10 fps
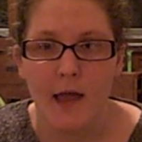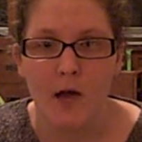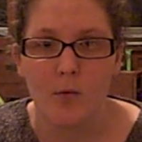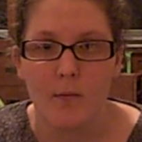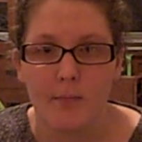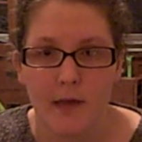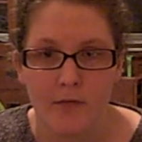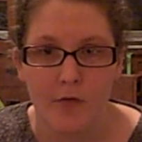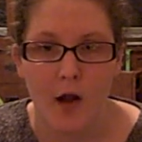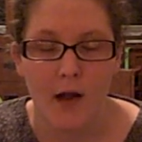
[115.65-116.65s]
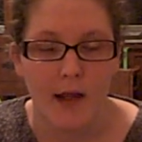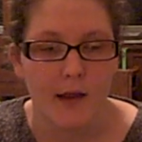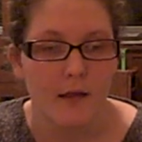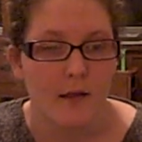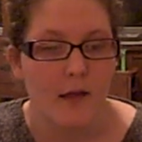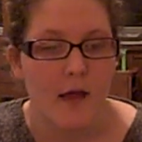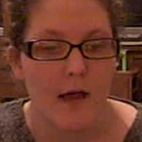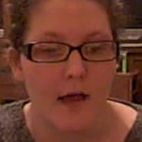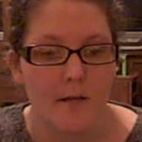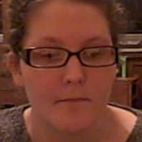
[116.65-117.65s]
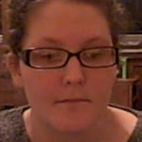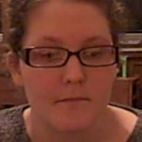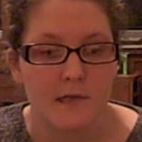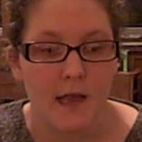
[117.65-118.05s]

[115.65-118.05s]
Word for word: to help him that Friday um,